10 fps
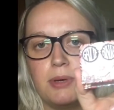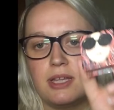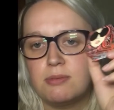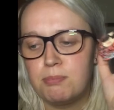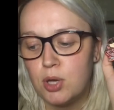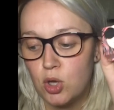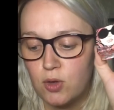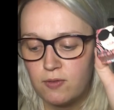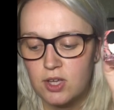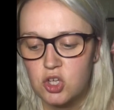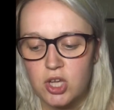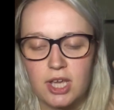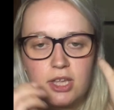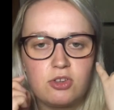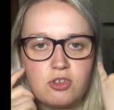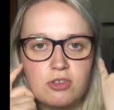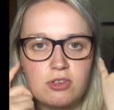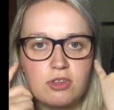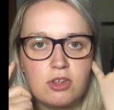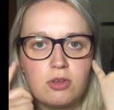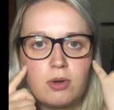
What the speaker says: but it's perfect shade just to